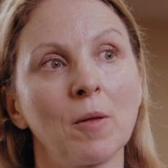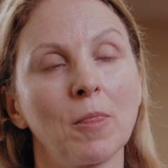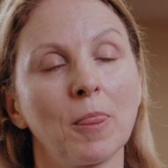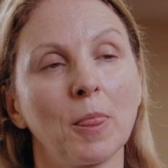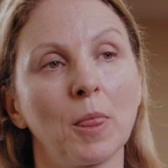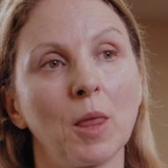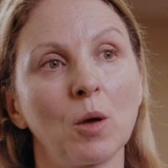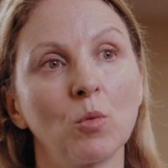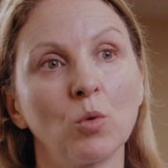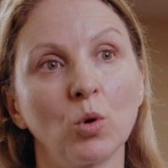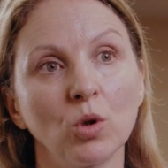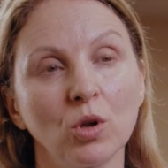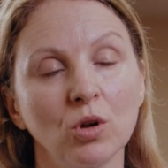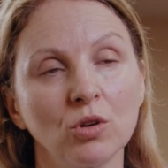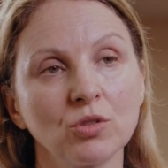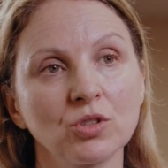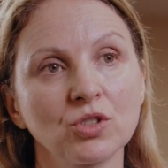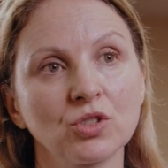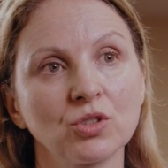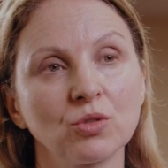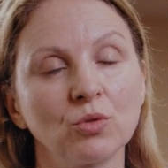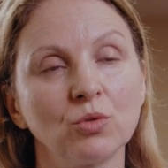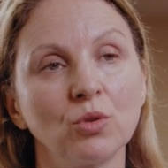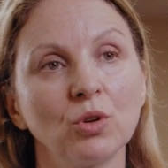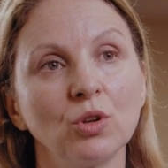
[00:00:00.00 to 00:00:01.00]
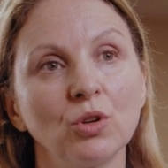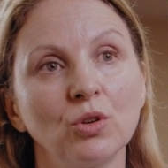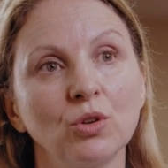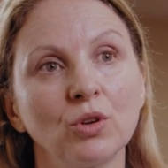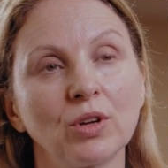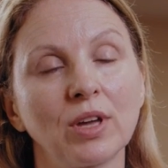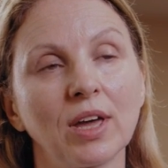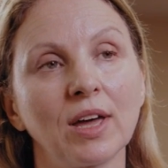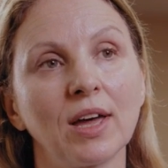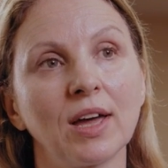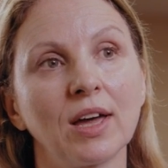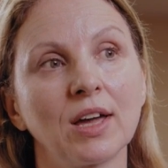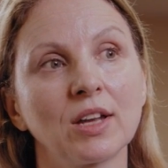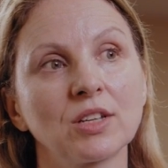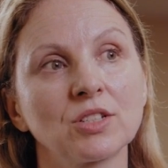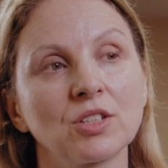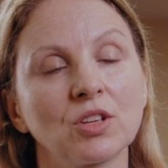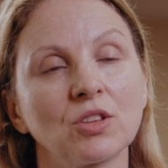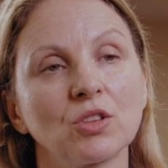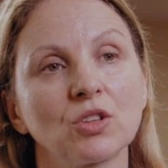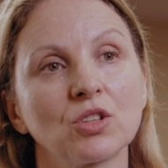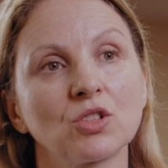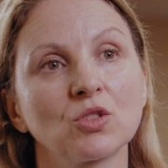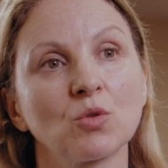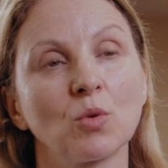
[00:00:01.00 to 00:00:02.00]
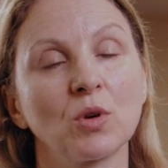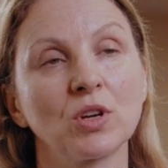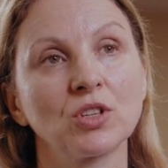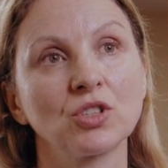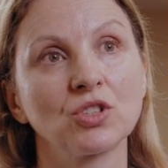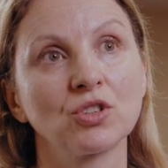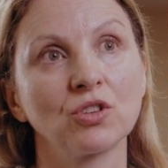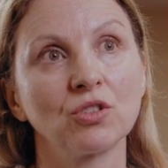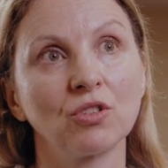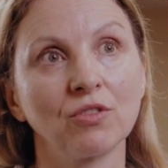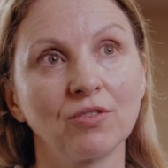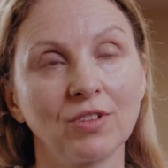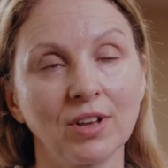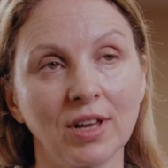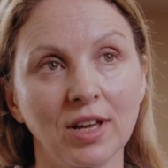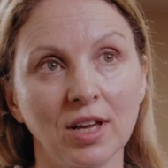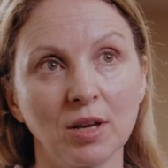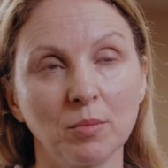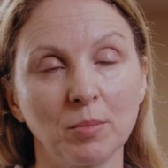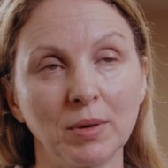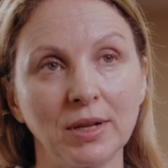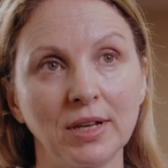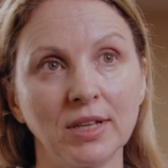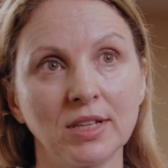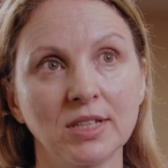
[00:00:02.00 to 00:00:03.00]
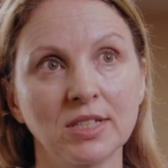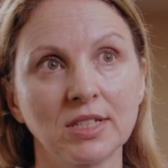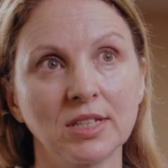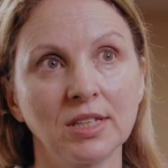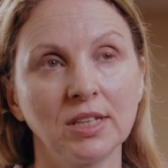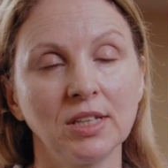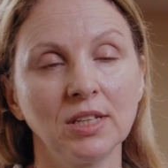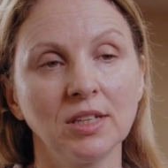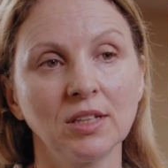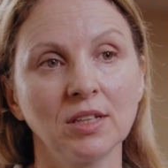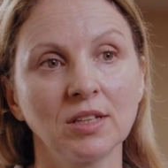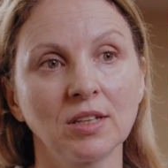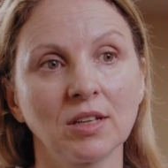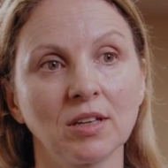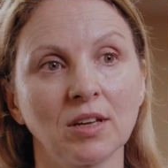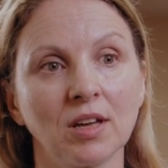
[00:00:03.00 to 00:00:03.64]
Now, we'll also look at this question of liability.